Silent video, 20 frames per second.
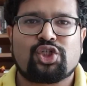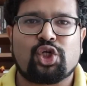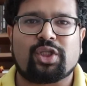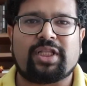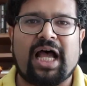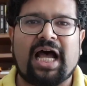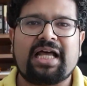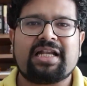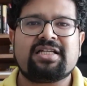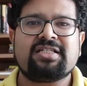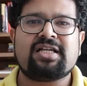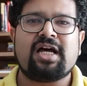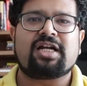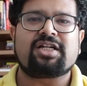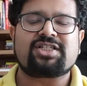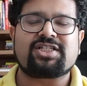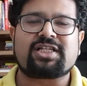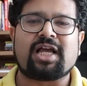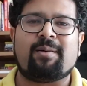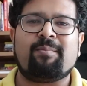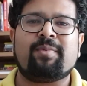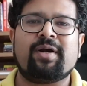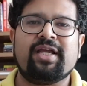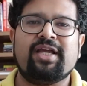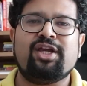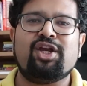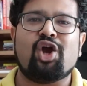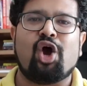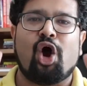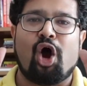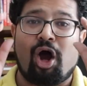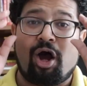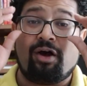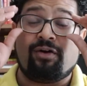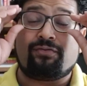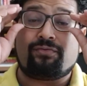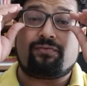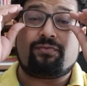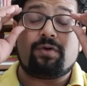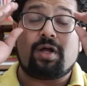So that is our summary
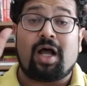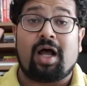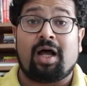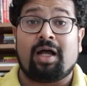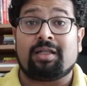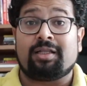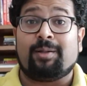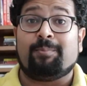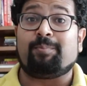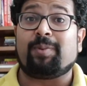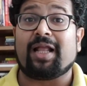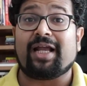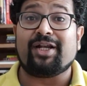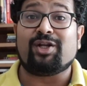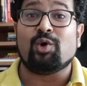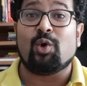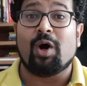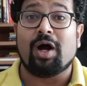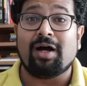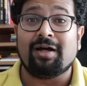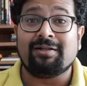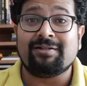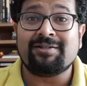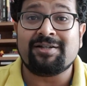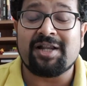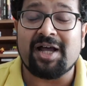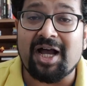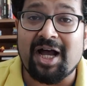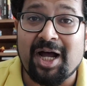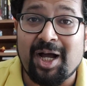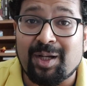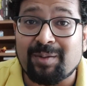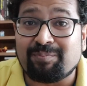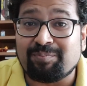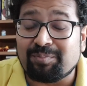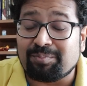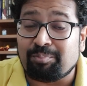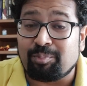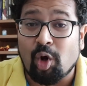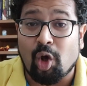of uh, the play to earn uh,
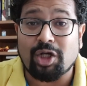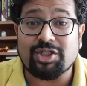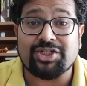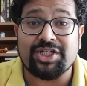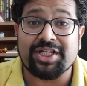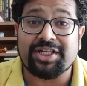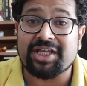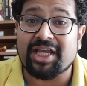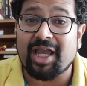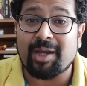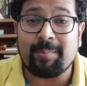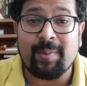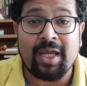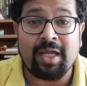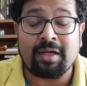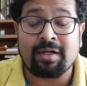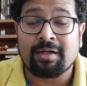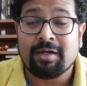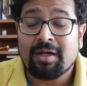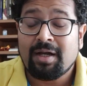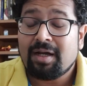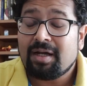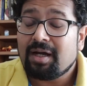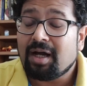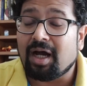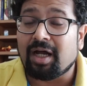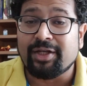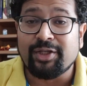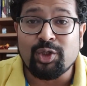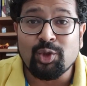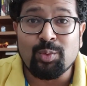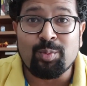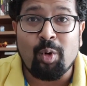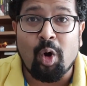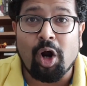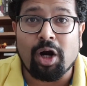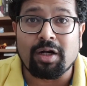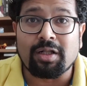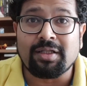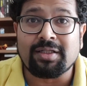blockchain gaming a new
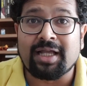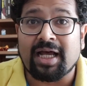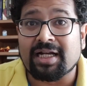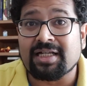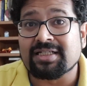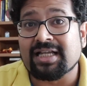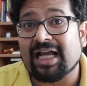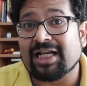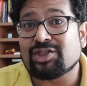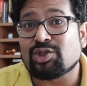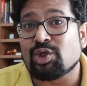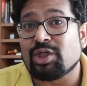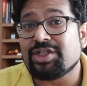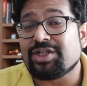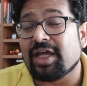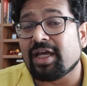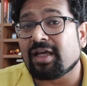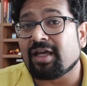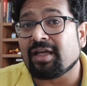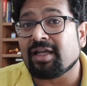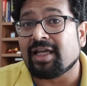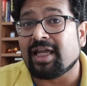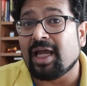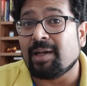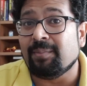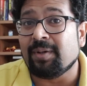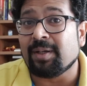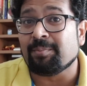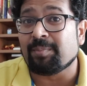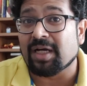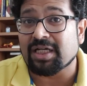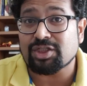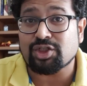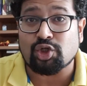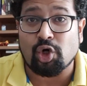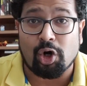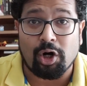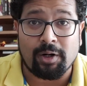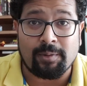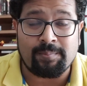model that is actually taking gaming by
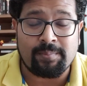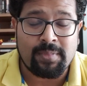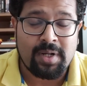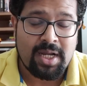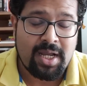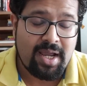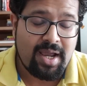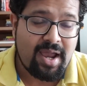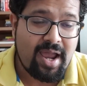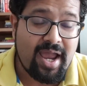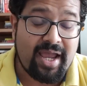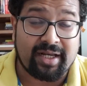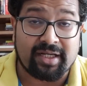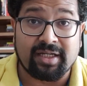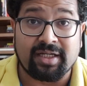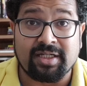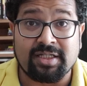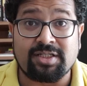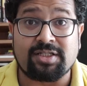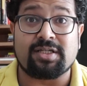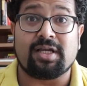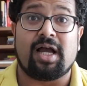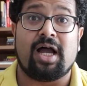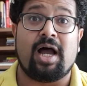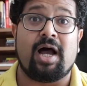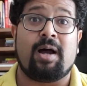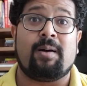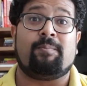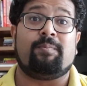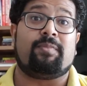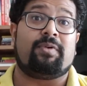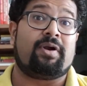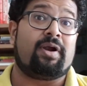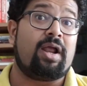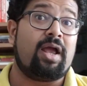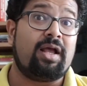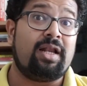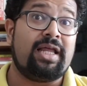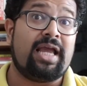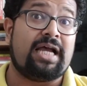storm. It is uh,
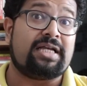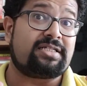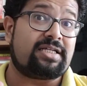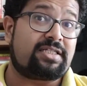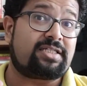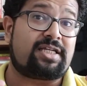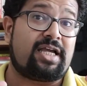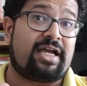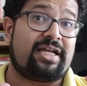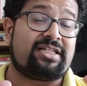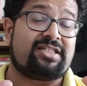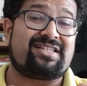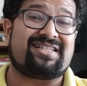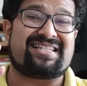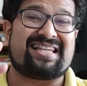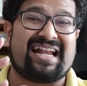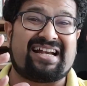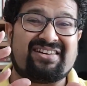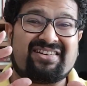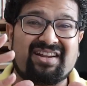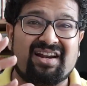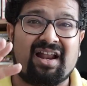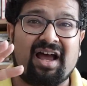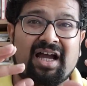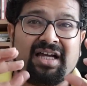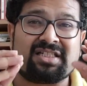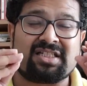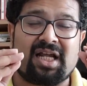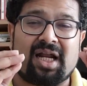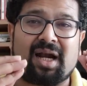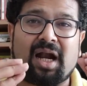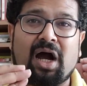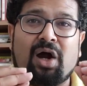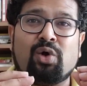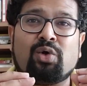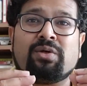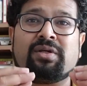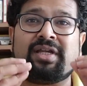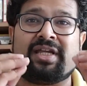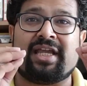really, as I said, centralized
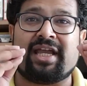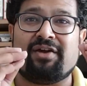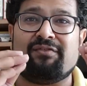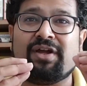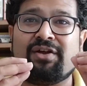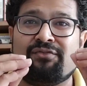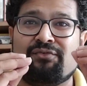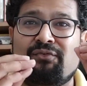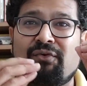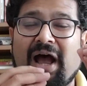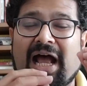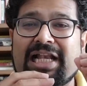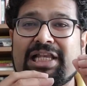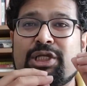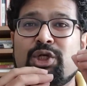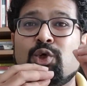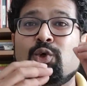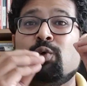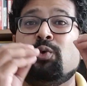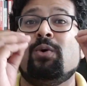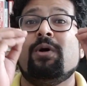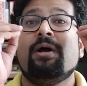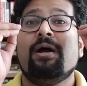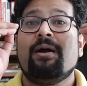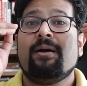around giving value